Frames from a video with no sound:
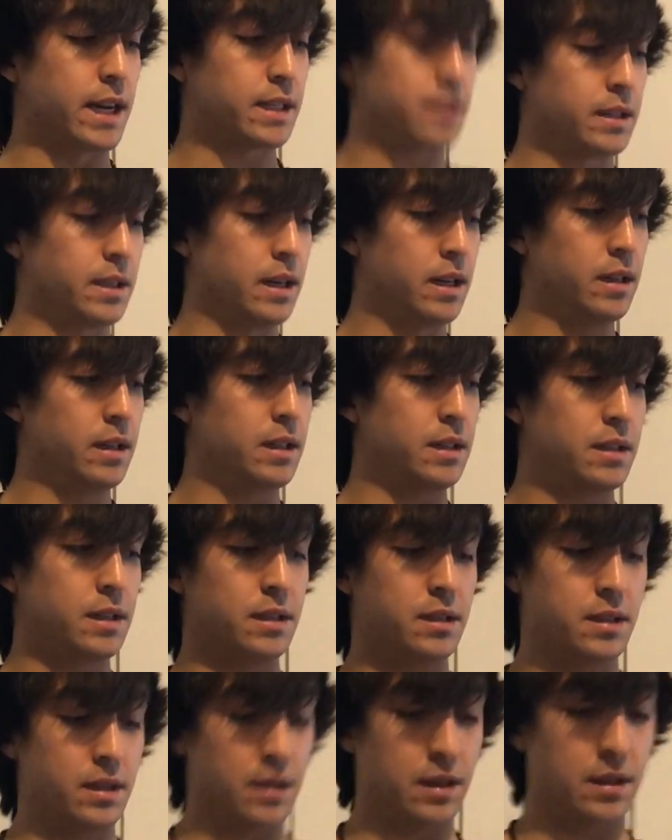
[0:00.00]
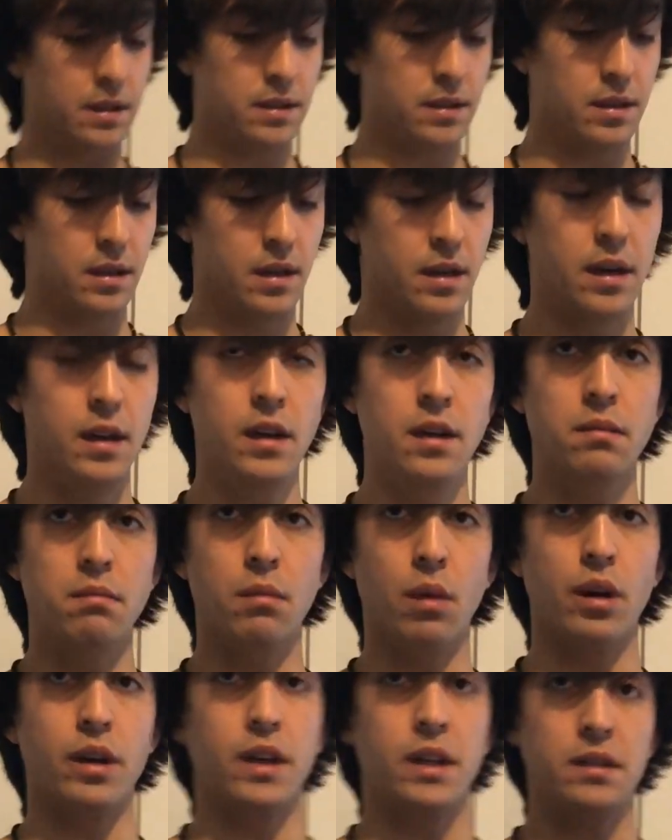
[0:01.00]
next gun. This is his
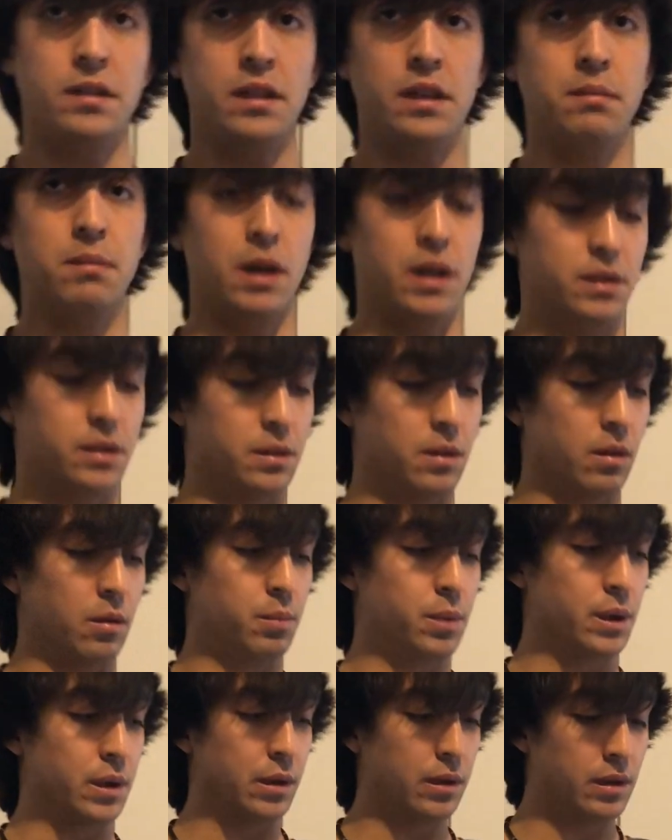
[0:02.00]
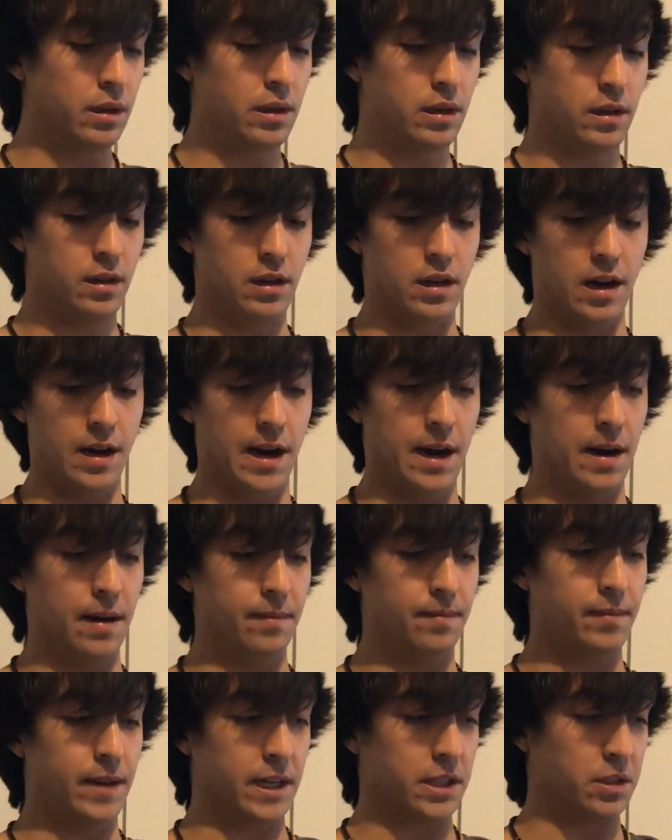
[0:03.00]
Mark 18 Mod Zero build.
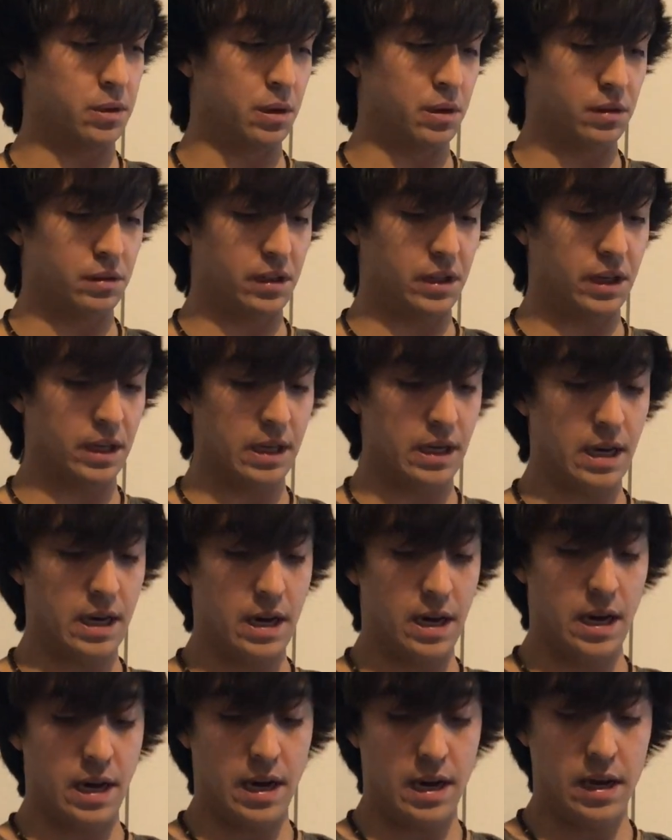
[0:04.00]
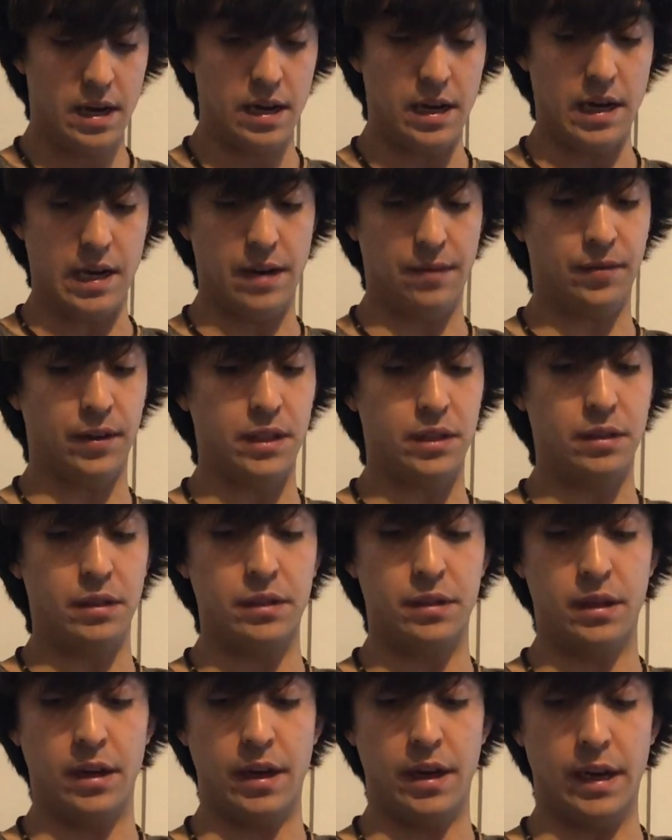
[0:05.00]
Externally, it
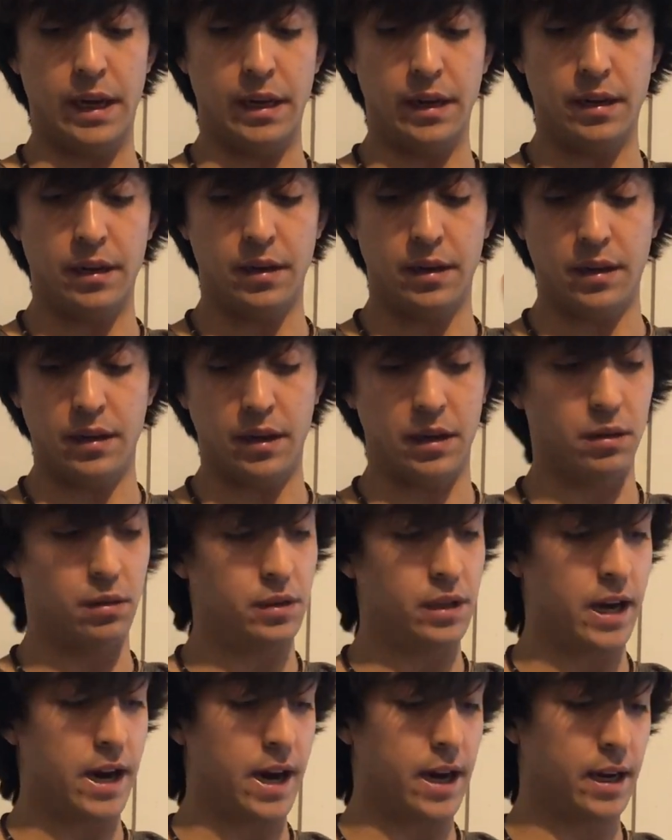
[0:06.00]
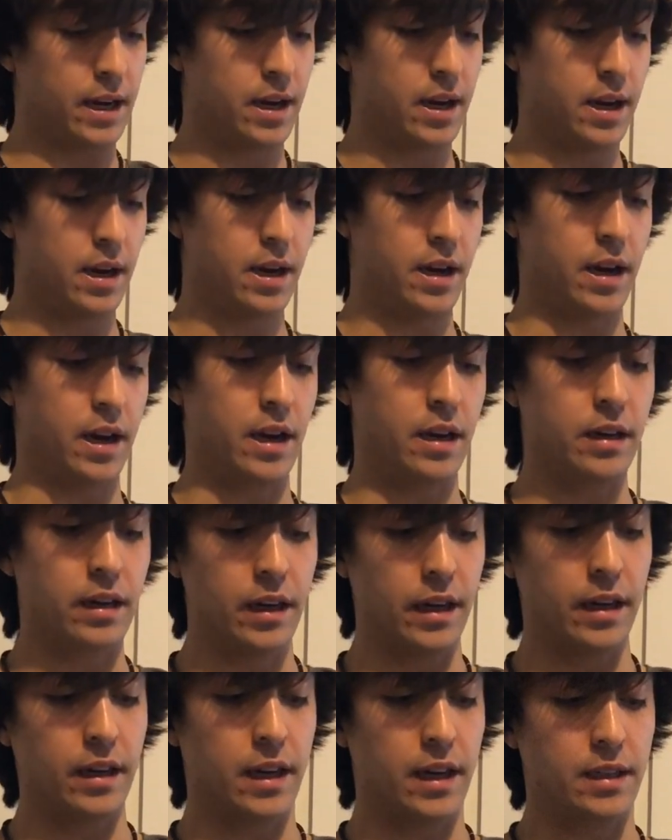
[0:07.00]
features a EOTech and
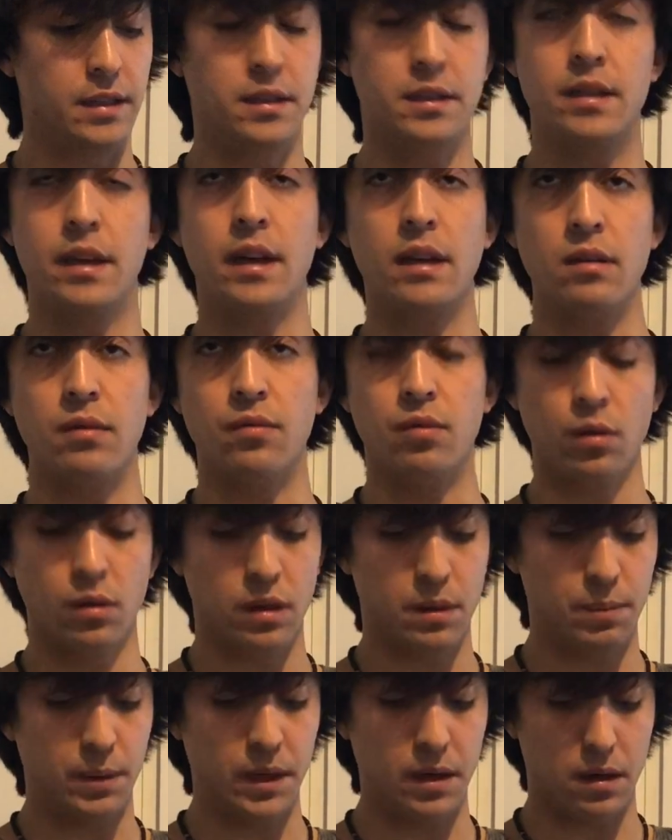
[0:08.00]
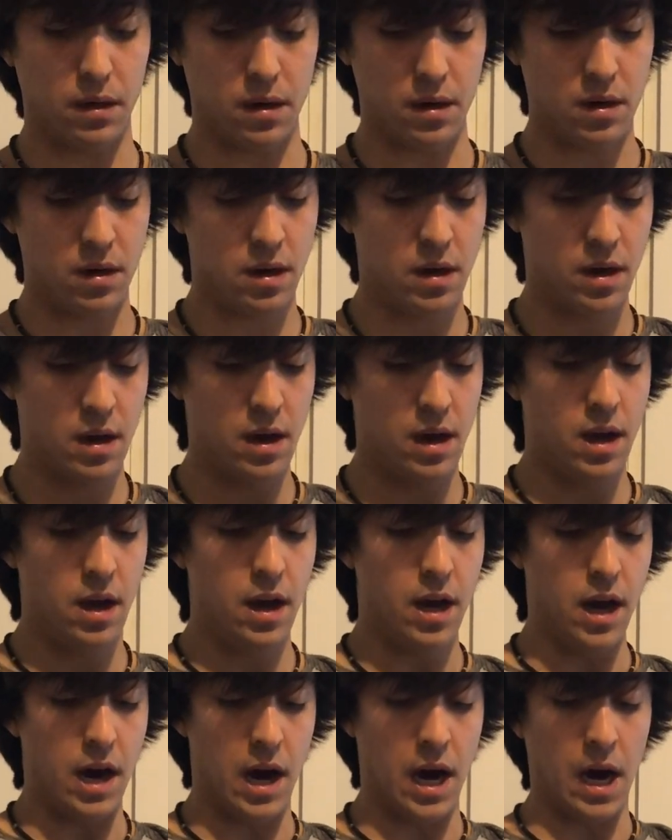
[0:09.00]
a nice angled foregrip here.
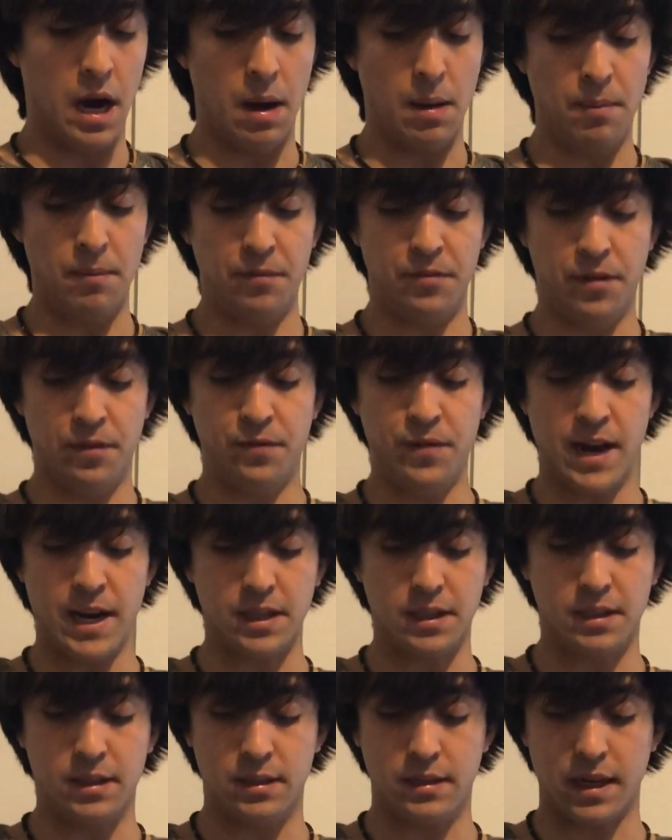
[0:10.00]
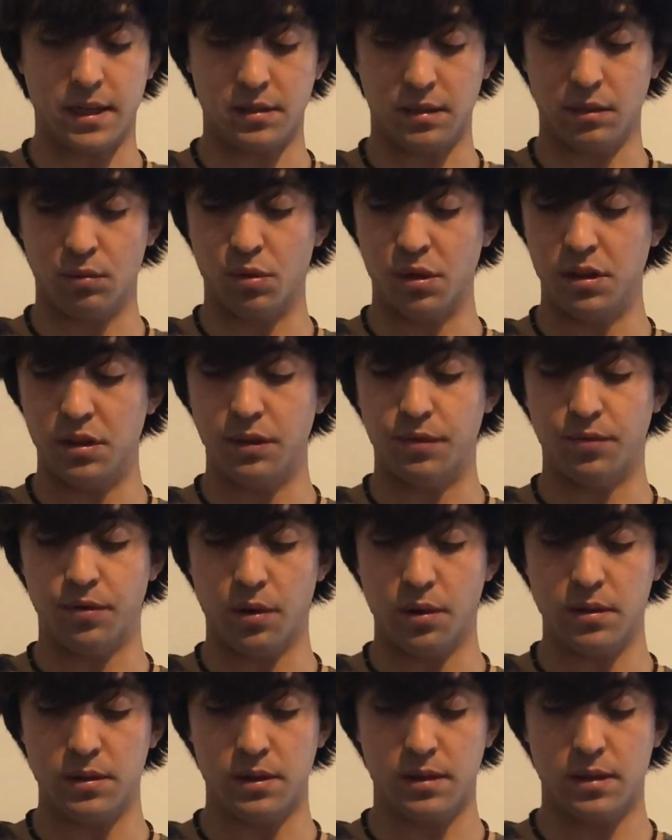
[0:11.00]
Fun fact, this is actually one of the
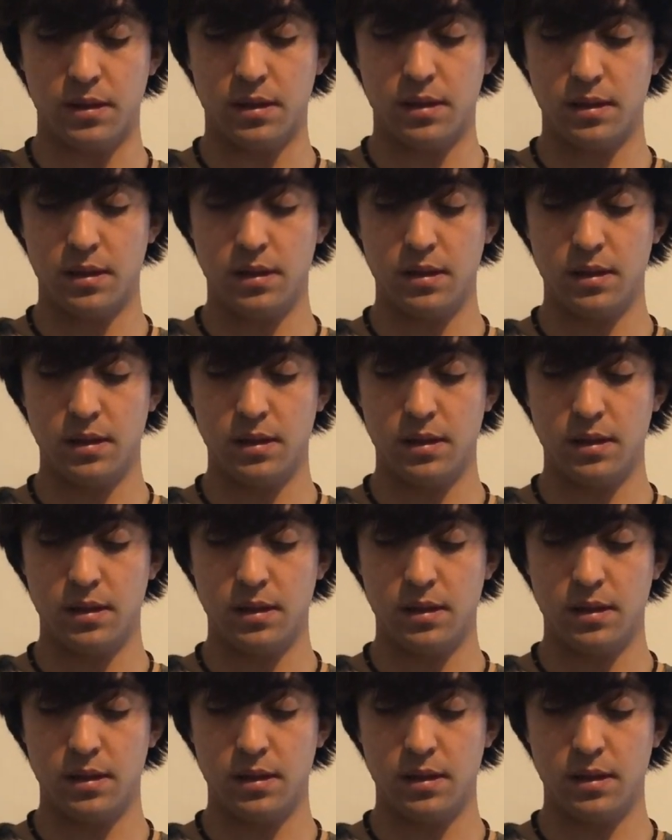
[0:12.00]
first